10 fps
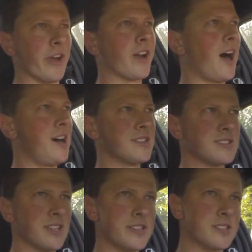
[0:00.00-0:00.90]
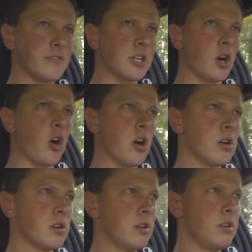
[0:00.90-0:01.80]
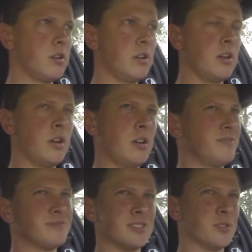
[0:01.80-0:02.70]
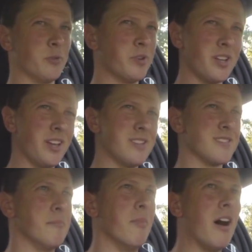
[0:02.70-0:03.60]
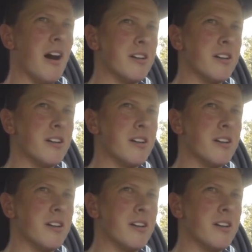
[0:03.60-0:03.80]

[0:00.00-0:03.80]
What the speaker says: On the cons list of the car, there really isn't